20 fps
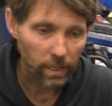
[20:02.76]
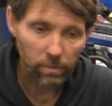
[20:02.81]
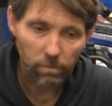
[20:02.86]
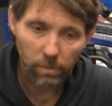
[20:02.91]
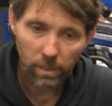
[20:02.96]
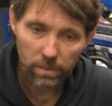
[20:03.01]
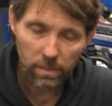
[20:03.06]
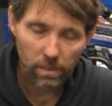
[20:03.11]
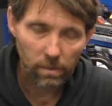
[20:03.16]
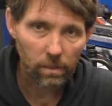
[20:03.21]

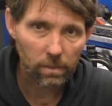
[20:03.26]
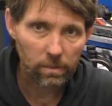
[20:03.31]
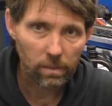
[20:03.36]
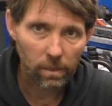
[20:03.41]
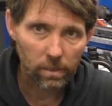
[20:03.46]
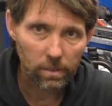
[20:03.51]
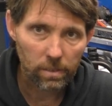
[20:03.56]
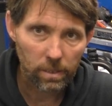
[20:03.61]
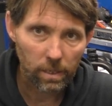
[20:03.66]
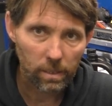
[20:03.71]
again, once the
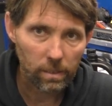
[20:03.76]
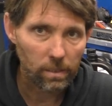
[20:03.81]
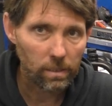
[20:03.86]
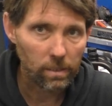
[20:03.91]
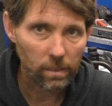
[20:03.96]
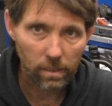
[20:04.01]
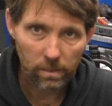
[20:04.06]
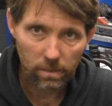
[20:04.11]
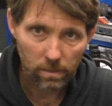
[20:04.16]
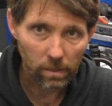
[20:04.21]
Loctite's set,
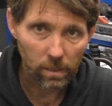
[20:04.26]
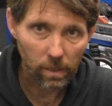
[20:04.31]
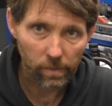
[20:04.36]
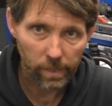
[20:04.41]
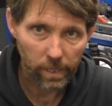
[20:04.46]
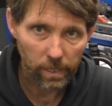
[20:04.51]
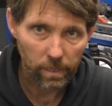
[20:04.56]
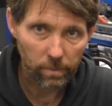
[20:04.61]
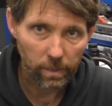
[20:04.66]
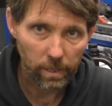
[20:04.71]
it's not
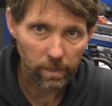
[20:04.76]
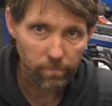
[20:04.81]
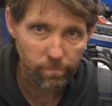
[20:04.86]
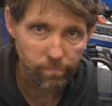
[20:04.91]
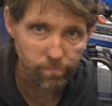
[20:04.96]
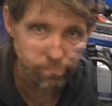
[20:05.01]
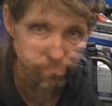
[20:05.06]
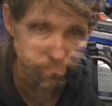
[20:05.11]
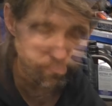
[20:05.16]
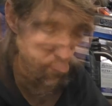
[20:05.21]
going anywhere.
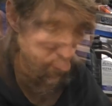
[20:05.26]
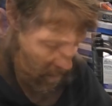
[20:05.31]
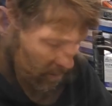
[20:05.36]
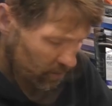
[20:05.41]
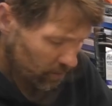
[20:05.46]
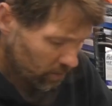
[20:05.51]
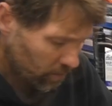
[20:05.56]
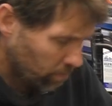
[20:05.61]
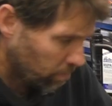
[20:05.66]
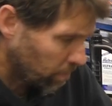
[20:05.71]

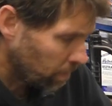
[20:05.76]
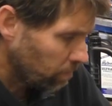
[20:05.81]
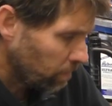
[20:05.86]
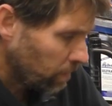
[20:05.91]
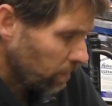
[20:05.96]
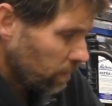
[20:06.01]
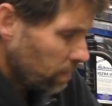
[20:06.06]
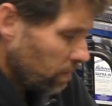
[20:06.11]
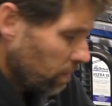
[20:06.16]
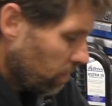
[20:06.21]
To begin
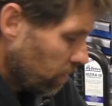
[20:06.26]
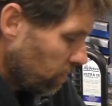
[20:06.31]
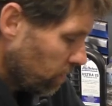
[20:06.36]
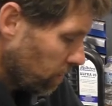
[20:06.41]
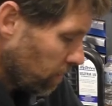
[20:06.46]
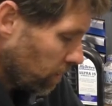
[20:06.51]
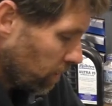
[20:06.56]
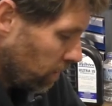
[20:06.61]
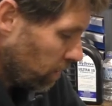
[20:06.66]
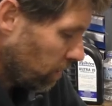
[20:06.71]
with,
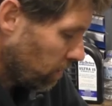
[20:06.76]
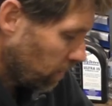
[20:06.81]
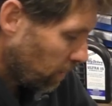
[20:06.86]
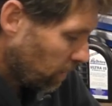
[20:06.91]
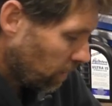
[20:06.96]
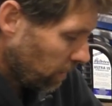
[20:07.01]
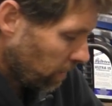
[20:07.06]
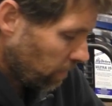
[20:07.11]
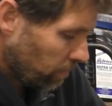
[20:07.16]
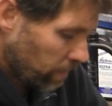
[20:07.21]
just going to use
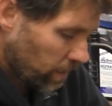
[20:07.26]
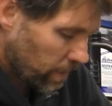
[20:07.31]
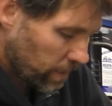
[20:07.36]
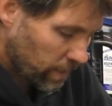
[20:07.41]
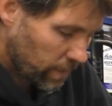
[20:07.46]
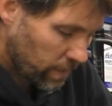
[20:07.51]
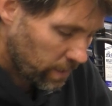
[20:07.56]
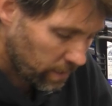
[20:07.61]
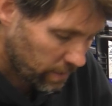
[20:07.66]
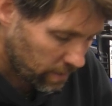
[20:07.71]
a clean
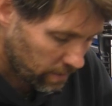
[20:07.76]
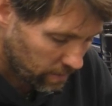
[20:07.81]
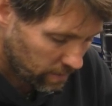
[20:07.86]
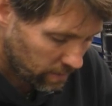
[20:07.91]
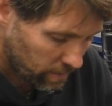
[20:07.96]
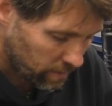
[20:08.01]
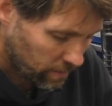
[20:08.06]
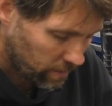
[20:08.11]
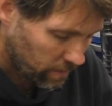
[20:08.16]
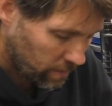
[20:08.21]
rag
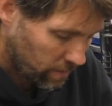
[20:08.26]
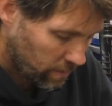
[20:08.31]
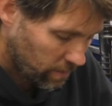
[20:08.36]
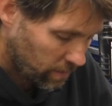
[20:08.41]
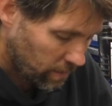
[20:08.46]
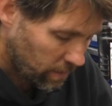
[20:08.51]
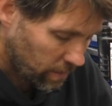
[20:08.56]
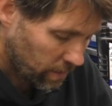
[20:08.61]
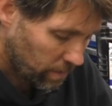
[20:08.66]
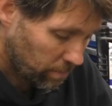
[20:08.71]

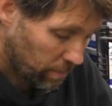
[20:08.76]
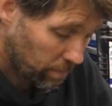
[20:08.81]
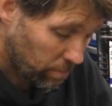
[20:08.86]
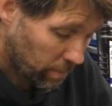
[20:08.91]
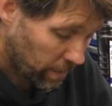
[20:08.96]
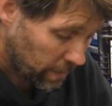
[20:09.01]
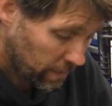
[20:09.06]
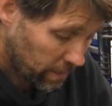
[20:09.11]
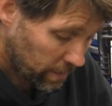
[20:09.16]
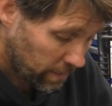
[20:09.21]
and a bit
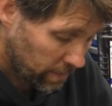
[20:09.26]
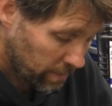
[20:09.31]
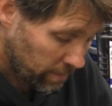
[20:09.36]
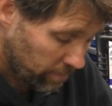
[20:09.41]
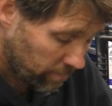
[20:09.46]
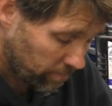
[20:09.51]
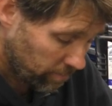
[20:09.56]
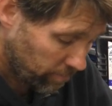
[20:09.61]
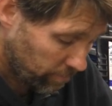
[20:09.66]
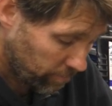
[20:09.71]
of brake
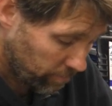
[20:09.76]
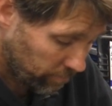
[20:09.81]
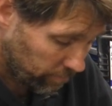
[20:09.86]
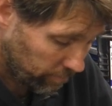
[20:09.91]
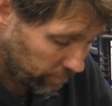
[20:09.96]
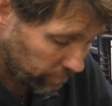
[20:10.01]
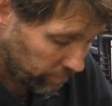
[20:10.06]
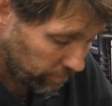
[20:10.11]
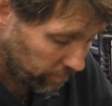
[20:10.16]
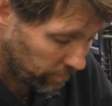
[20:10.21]
cleaner.
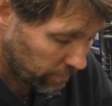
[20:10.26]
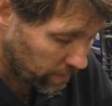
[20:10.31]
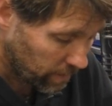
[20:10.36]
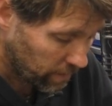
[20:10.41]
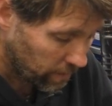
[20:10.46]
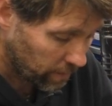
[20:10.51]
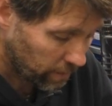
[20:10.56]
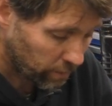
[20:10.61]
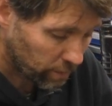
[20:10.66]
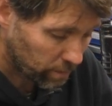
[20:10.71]

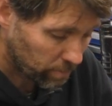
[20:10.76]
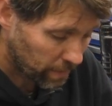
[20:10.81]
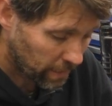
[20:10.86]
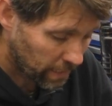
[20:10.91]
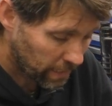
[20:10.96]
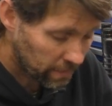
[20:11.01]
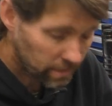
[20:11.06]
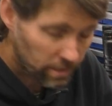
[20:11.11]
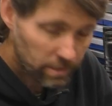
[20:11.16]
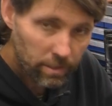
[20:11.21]
You can use a
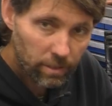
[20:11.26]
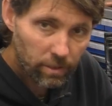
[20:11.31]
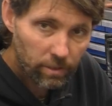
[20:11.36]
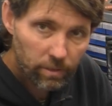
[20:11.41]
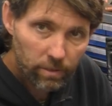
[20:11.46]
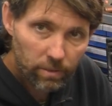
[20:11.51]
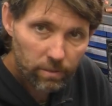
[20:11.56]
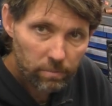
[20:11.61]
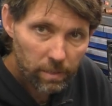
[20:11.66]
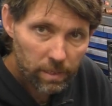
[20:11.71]
bit of
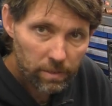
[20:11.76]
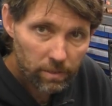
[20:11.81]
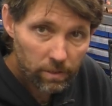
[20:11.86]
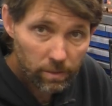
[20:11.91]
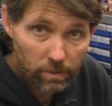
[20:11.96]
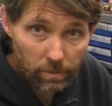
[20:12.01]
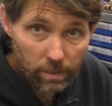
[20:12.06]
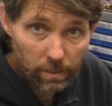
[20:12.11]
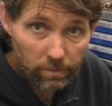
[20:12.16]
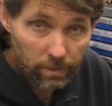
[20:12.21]
acetone,
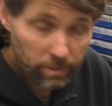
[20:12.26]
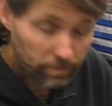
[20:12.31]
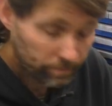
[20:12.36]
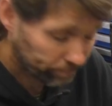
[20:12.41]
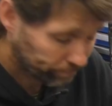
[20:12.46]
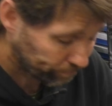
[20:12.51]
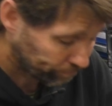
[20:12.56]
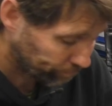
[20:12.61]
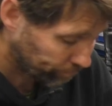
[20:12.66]
metho, whatever.